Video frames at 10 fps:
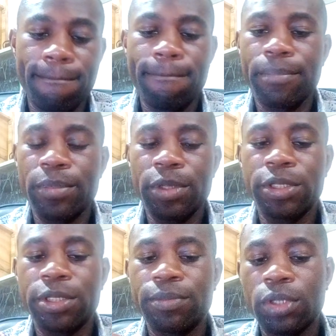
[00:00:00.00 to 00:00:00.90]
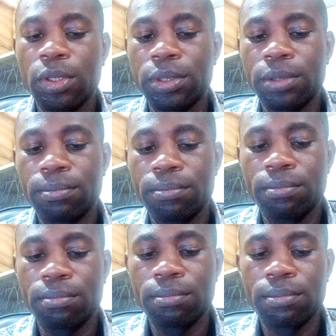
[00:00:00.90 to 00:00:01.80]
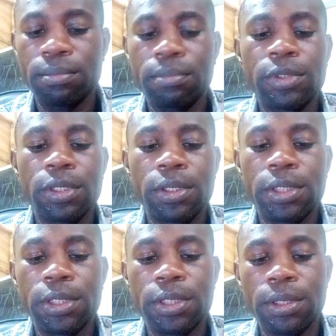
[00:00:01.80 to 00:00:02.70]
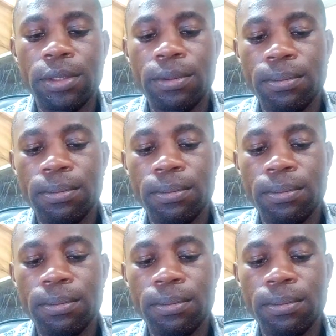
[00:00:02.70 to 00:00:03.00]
hmm, this seems slot slot it in